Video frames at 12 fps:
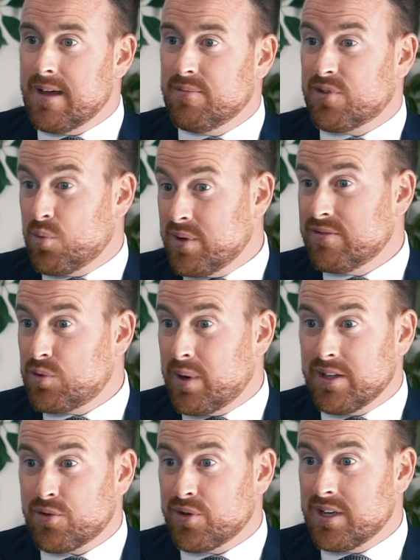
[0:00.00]
So we have
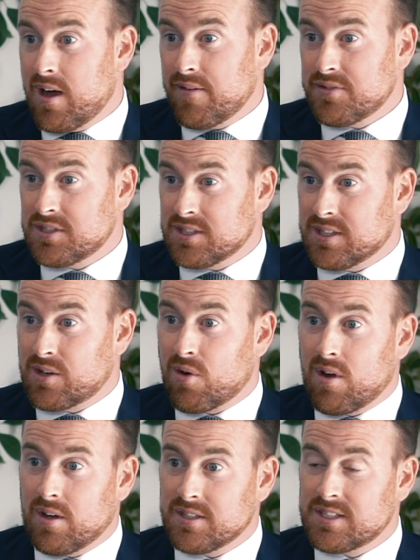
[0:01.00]
23 offices
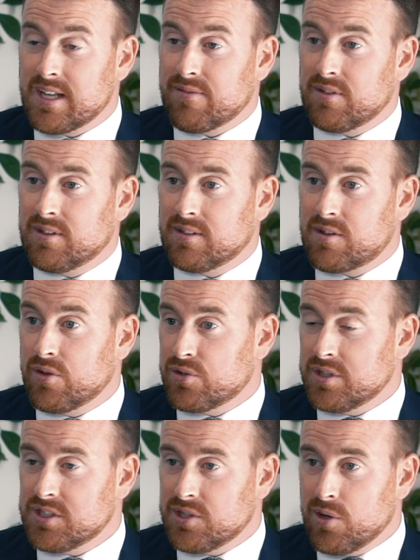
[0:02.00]
across 7
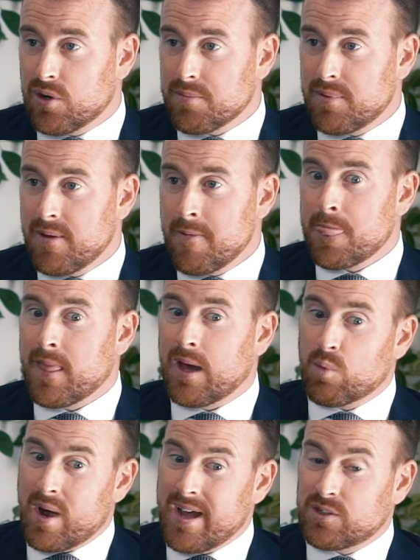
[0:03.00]
countries in Europe,
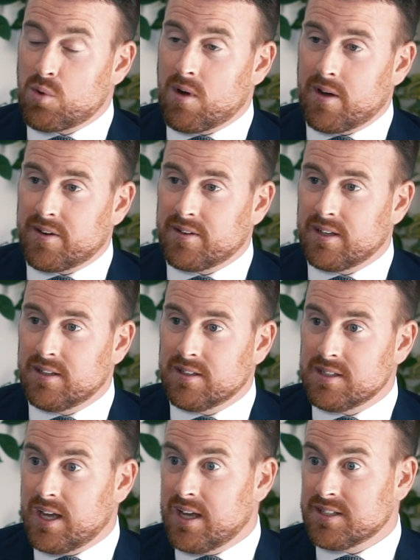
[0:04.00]
and we're headquartered
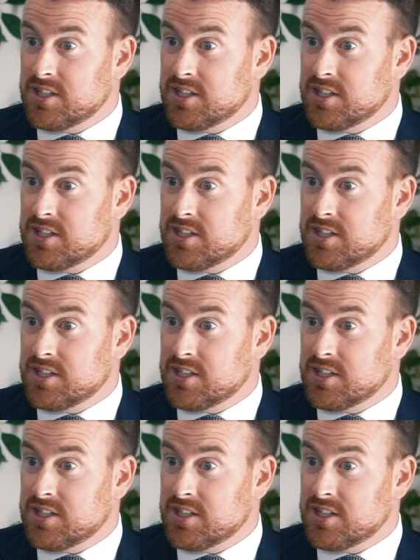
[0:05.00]
in